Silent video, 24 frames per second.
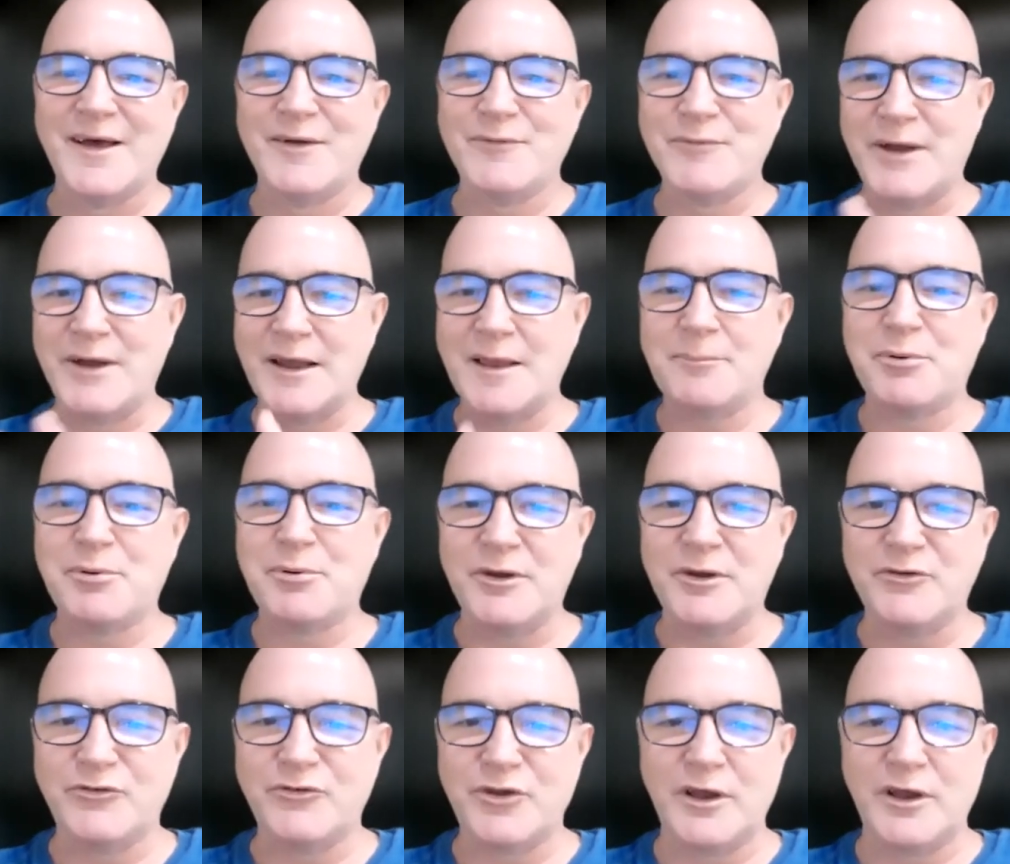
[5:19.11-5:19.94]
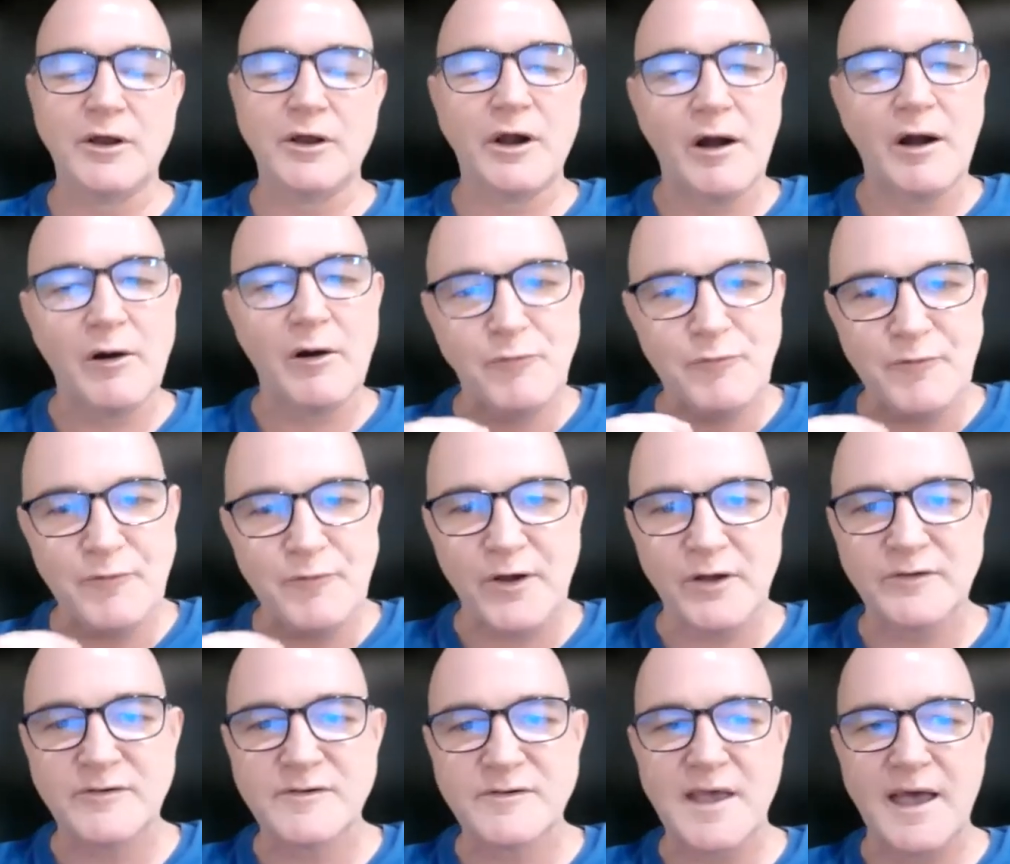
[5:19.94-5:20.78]
Really appreciate you're our
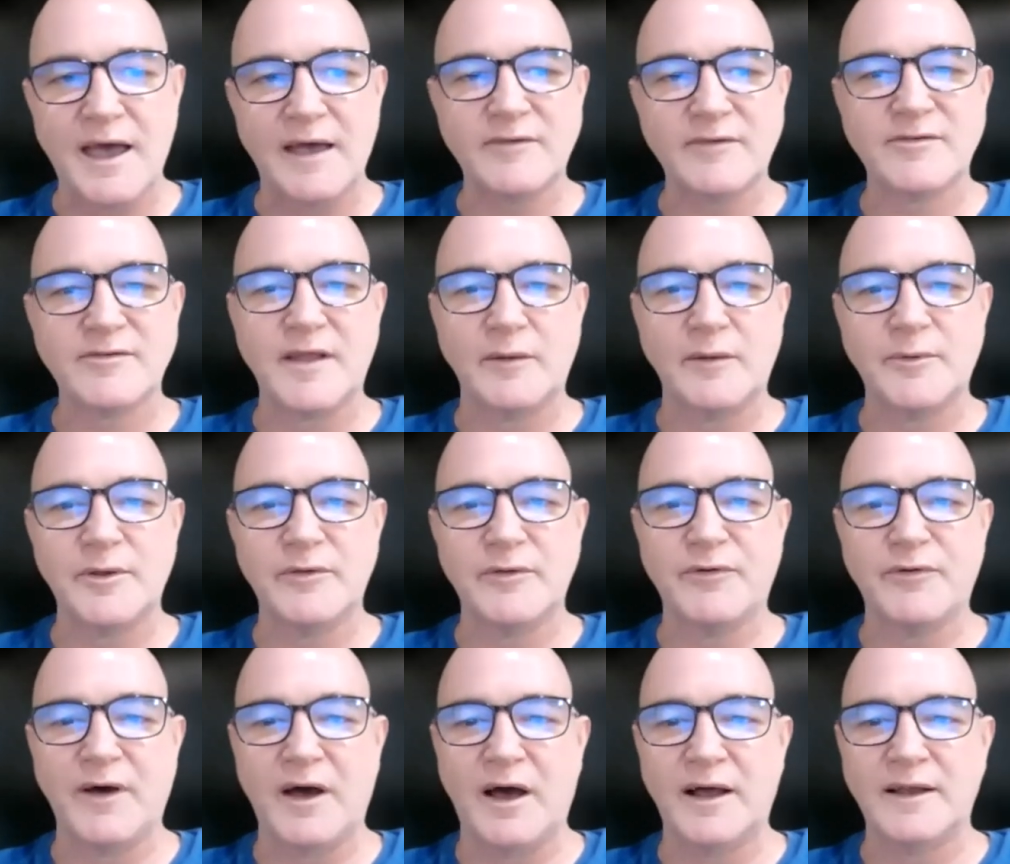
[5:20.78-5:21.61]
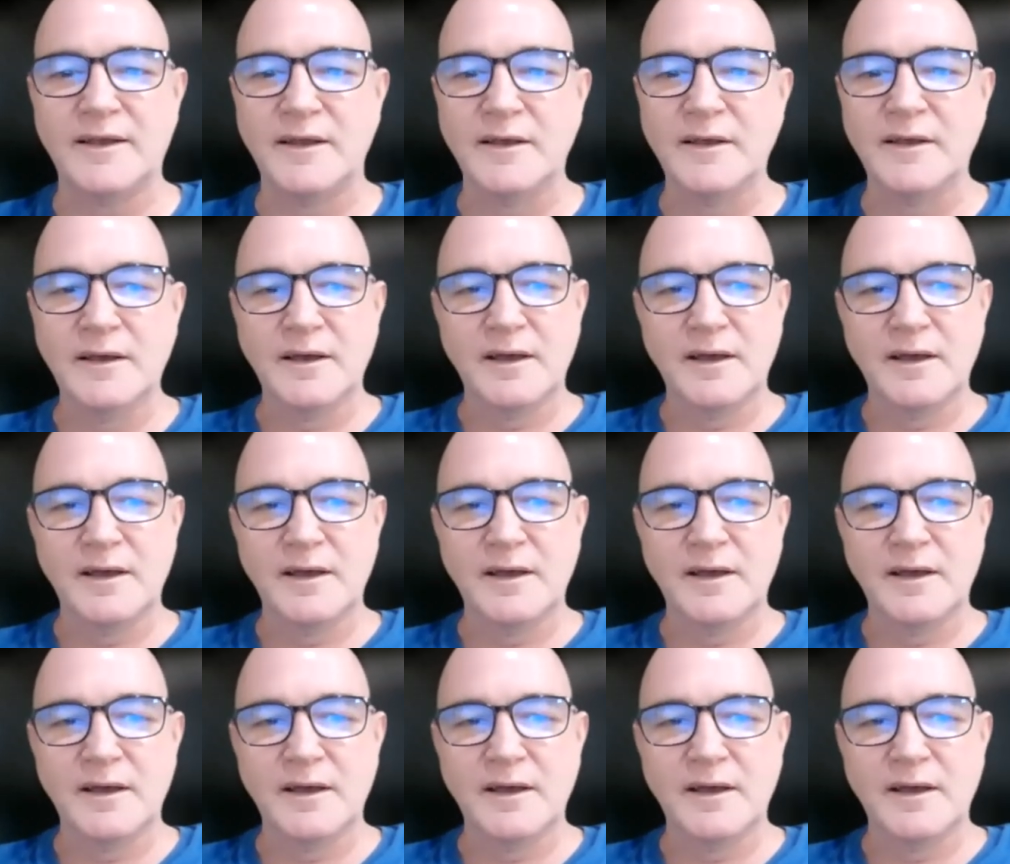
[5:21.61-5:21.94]
first guest that we've had,